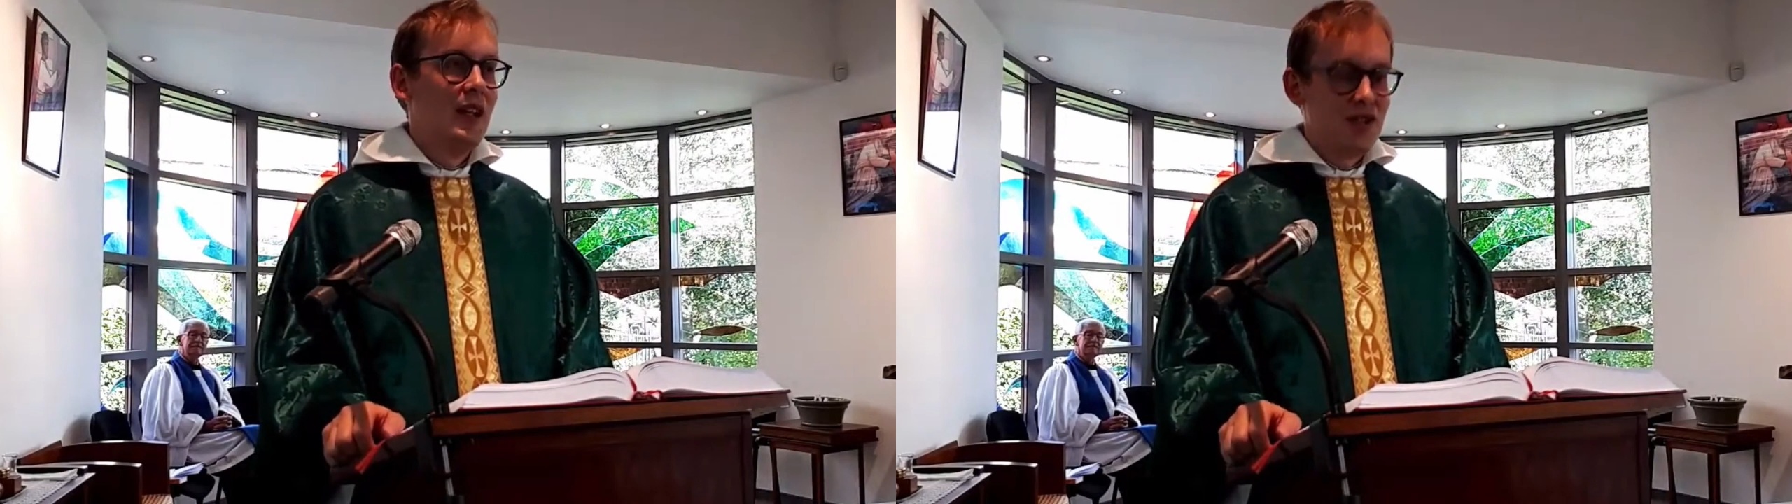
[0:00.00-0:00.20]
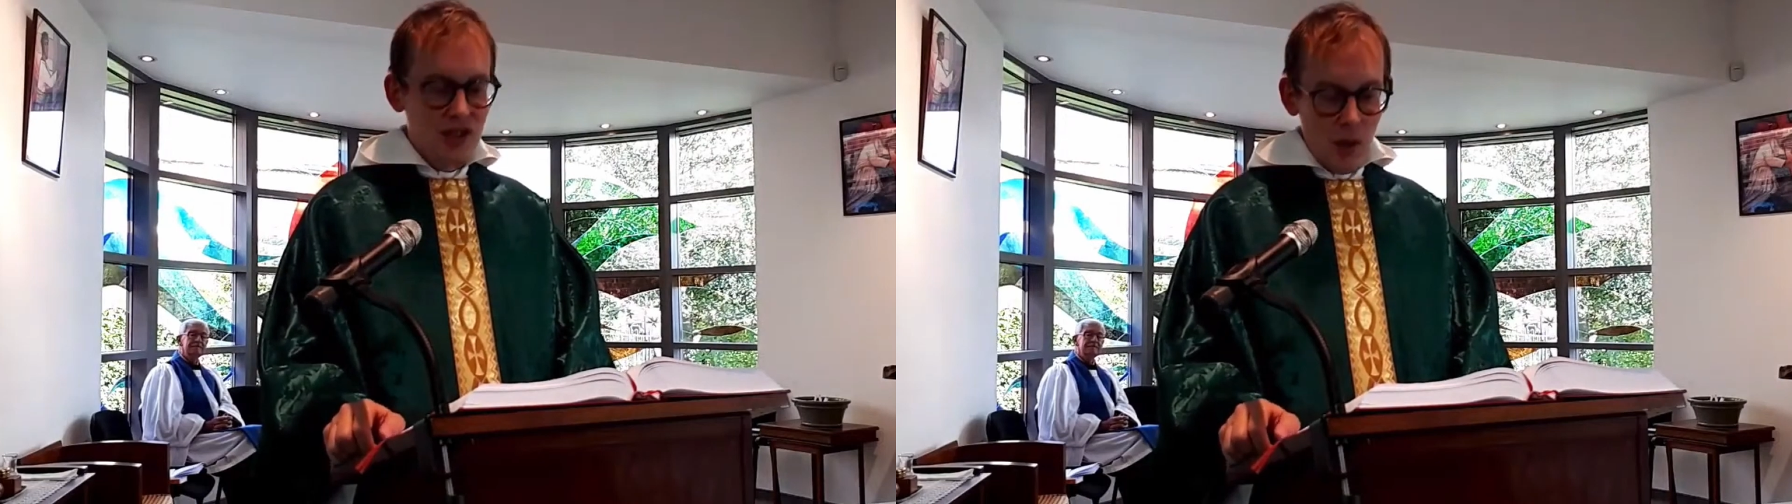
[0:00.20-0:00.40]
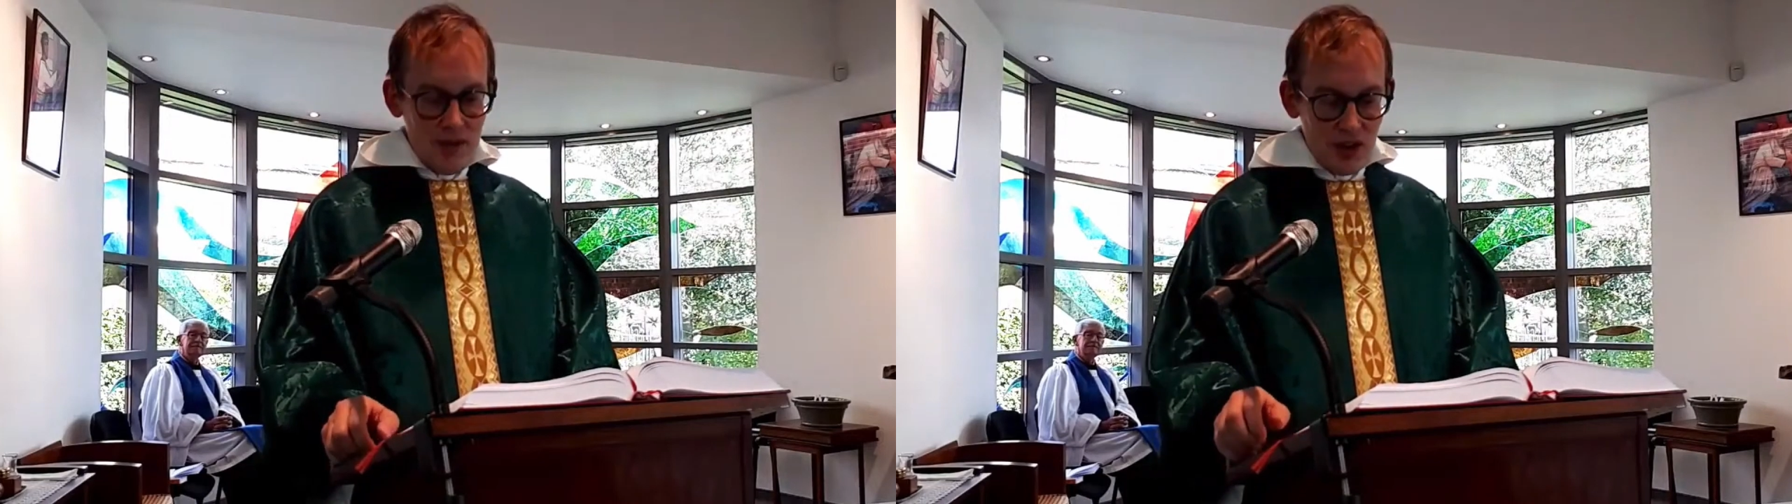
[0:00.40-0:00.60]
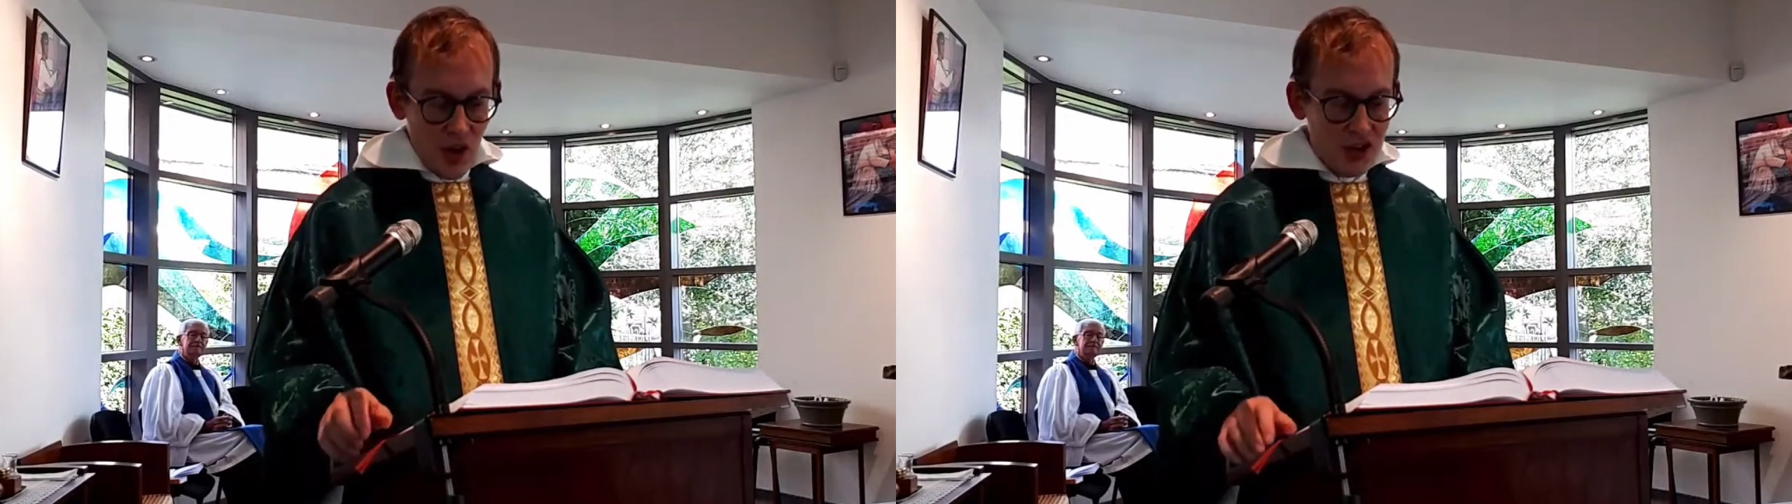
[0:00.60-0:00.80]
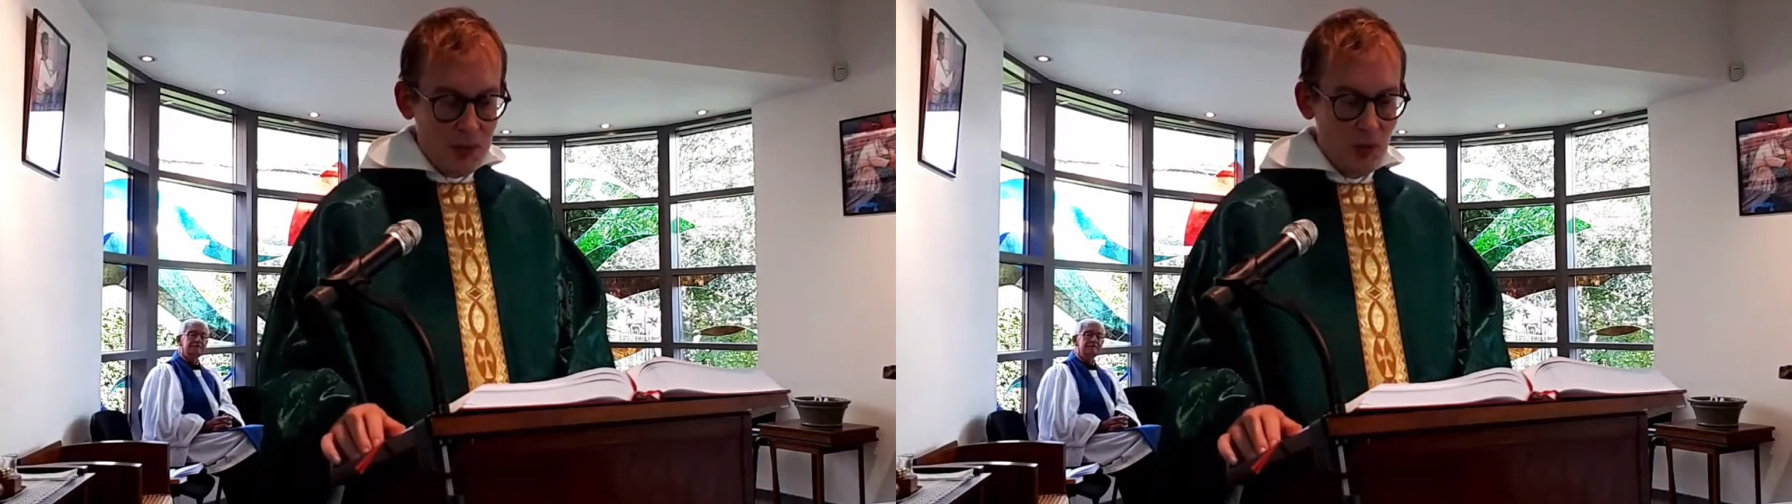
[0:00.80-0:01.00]
And so in the
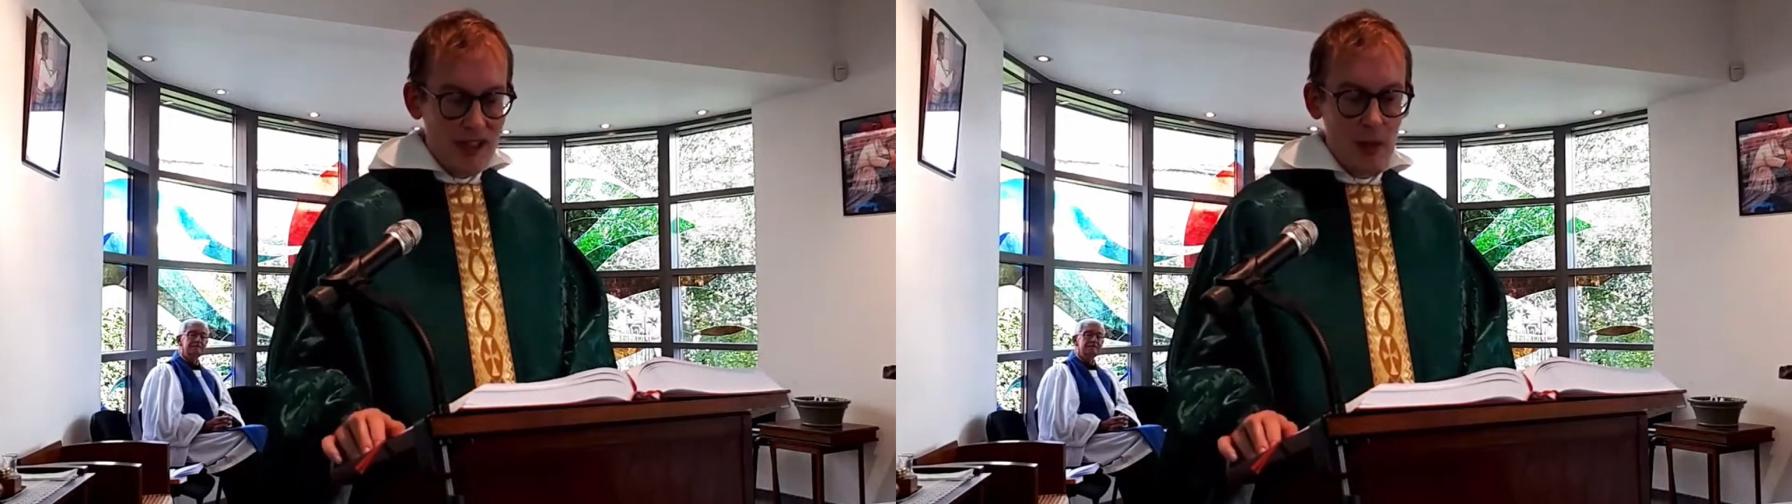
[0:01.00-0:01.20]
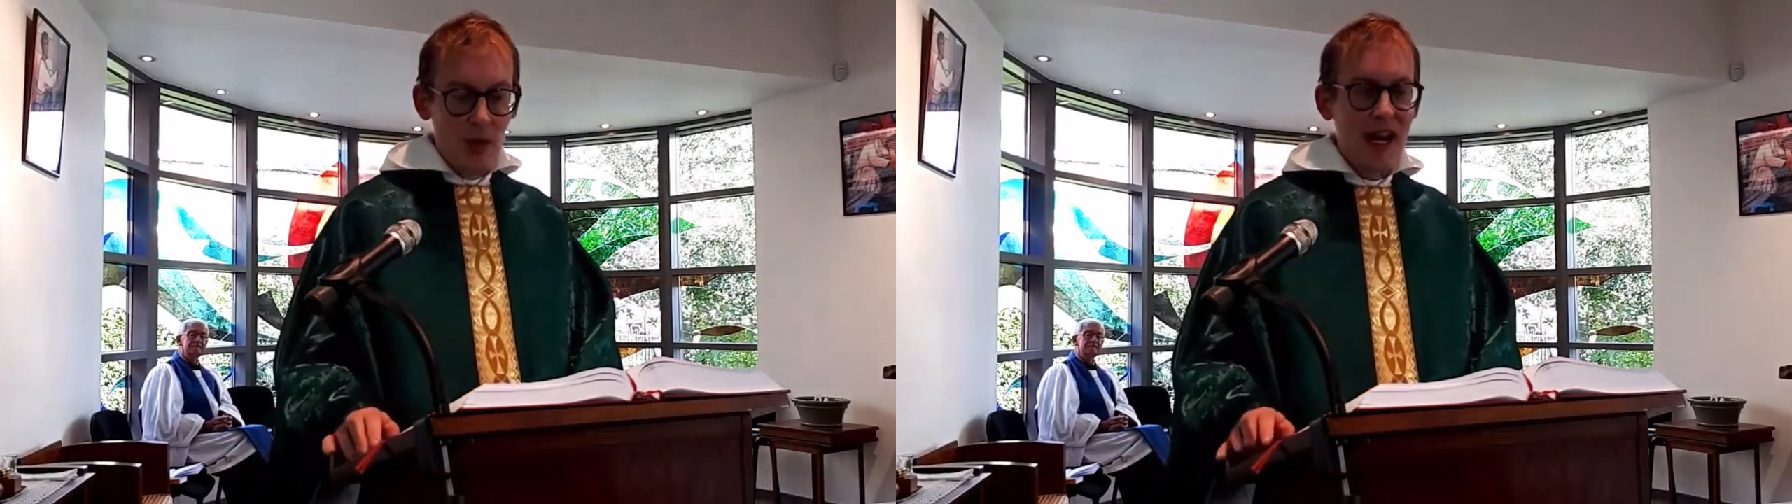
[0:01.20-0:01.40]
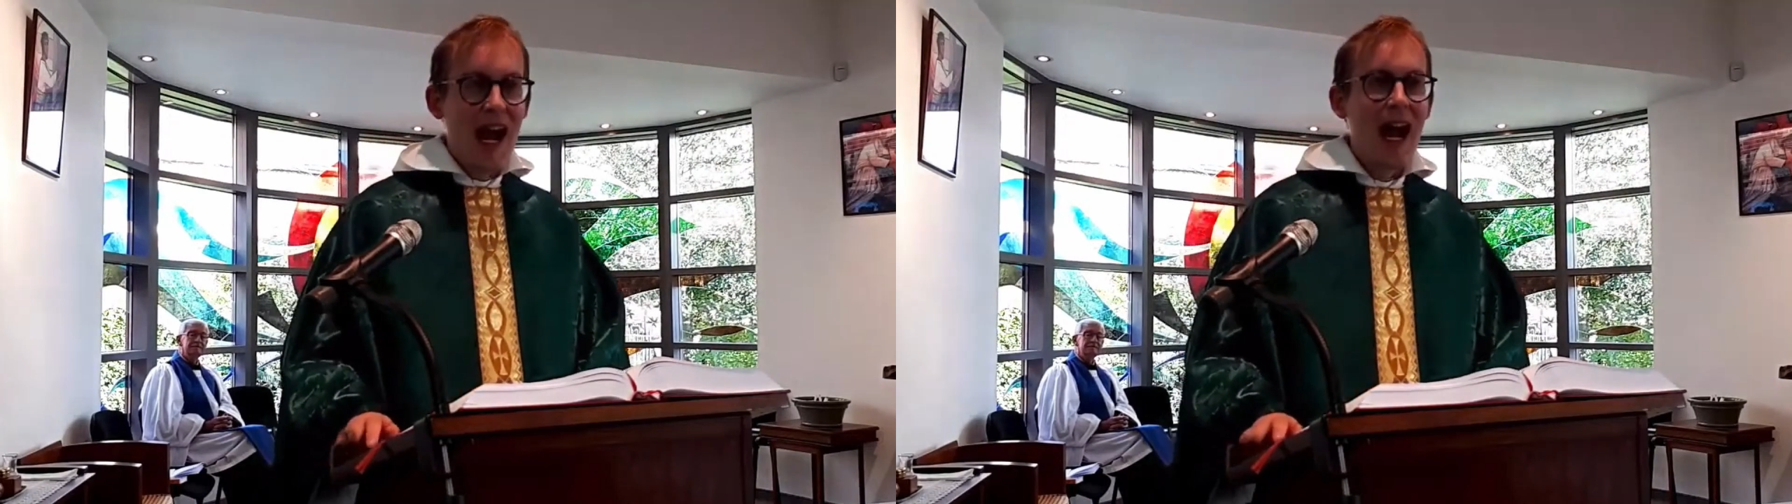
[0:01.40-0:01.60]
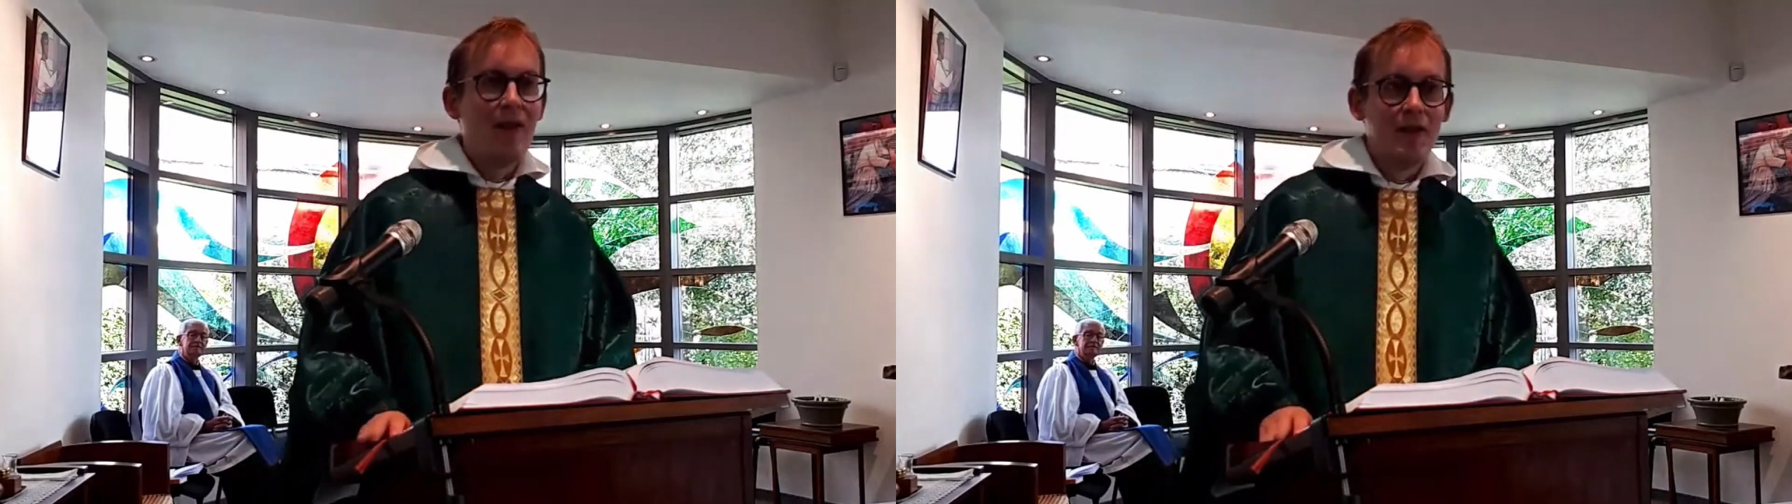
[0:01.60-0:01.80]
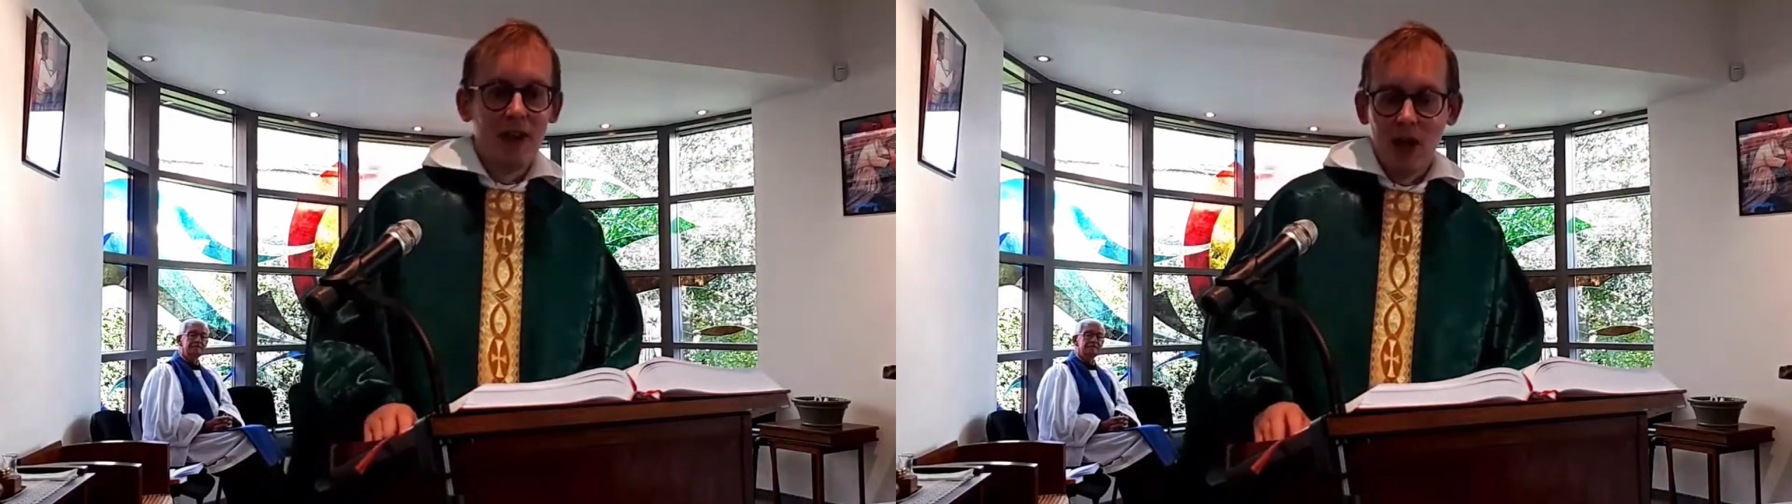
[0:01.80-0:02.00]
gospel reading we
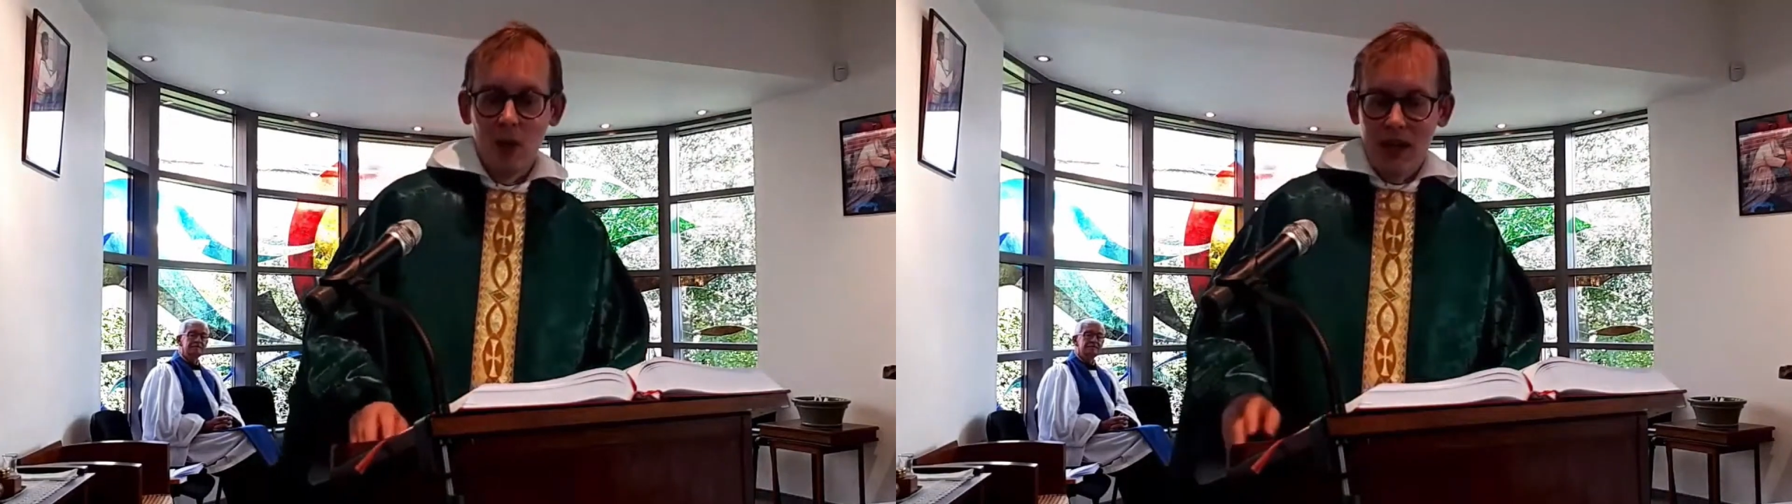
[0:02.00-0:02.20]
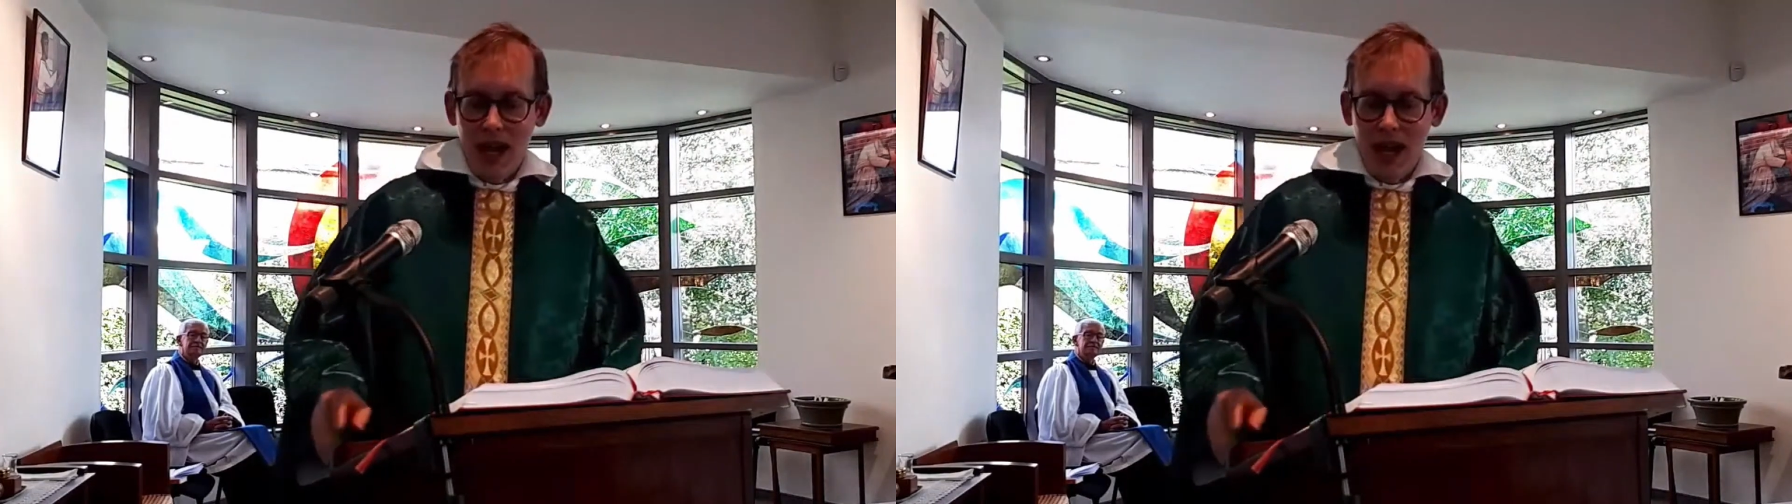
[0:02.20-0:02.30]
have